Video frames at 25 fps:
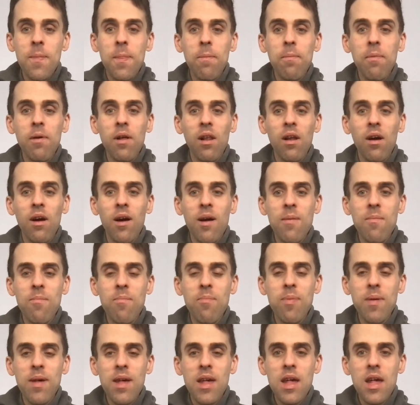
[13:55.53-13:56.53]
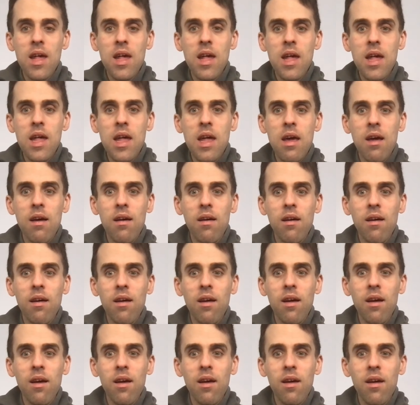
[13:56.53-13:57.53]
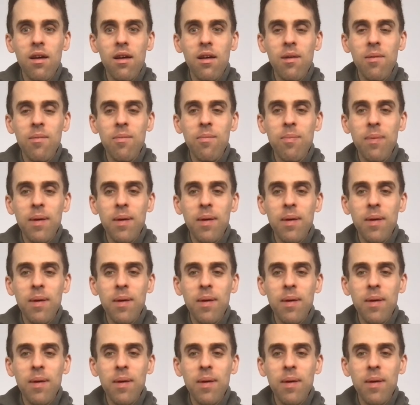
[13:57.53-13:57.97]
but like be uh,